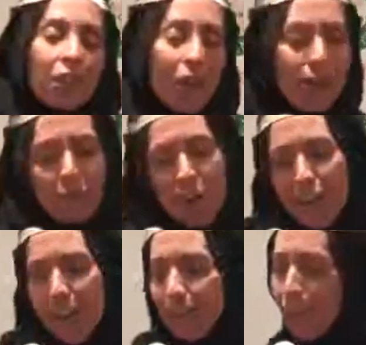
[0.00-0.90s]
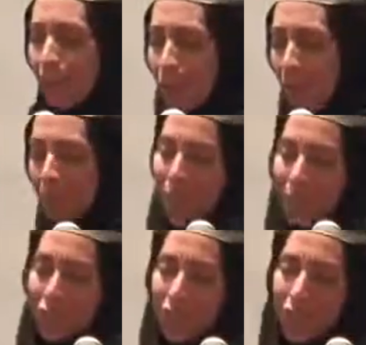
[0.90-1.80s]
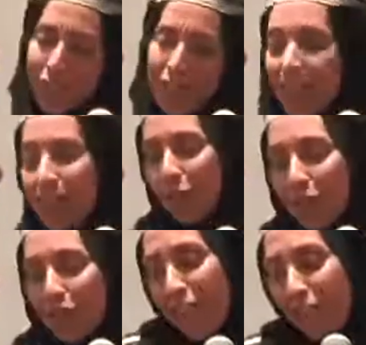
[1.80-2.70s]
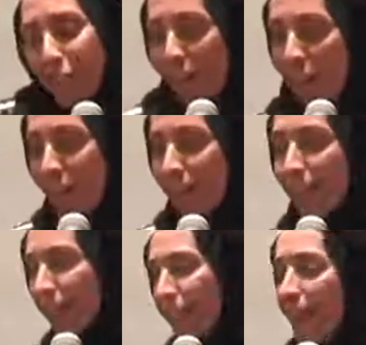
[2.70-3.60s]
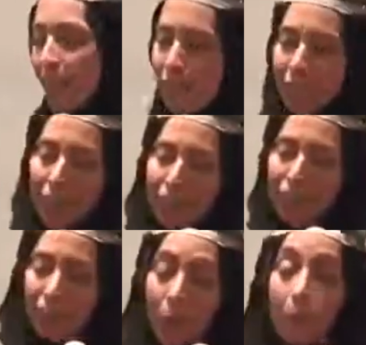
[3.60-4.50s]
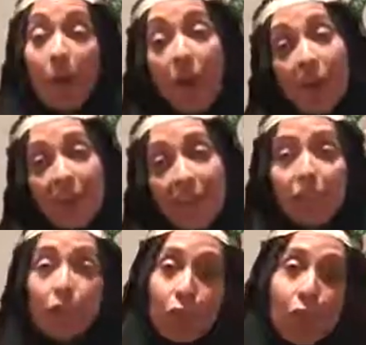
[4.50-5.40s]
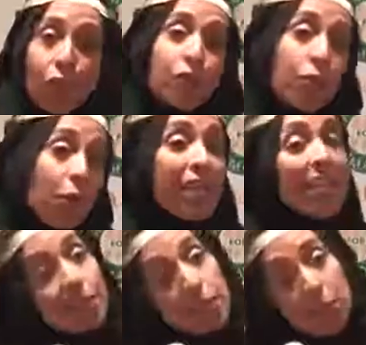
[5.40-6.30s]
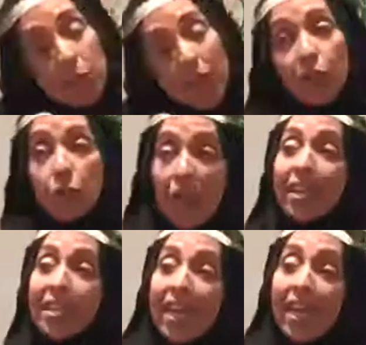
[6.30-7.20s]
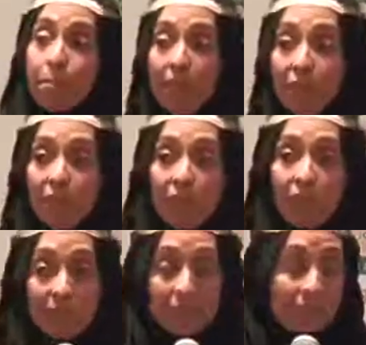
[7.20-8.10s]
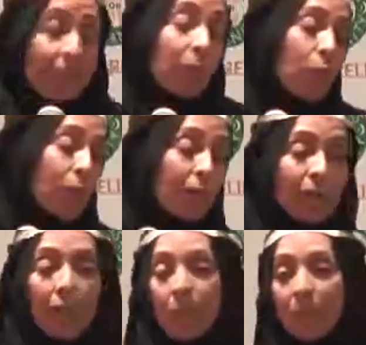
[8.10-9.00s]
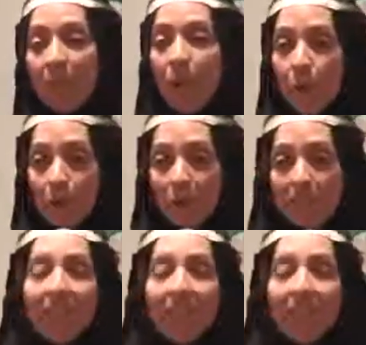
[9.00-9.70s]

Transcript: On Friday, we're going to go to the masjid. You're going to take your shahada, da-da-da-da-da. But, you know, you don't need to do that. You can take it by yourself. Well, lo and behold,